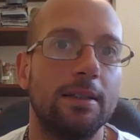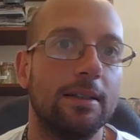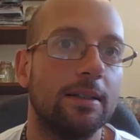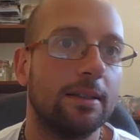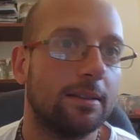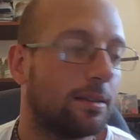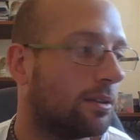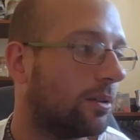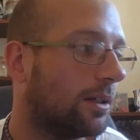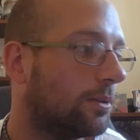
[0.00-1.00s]

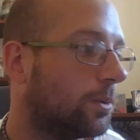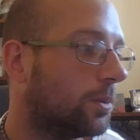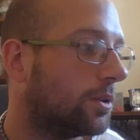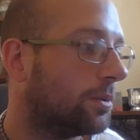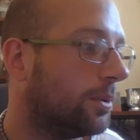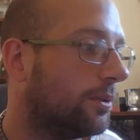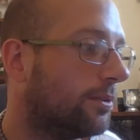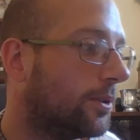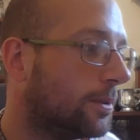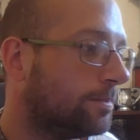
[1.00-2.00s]
to how it was
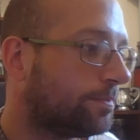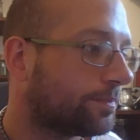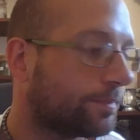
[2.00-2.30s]
before.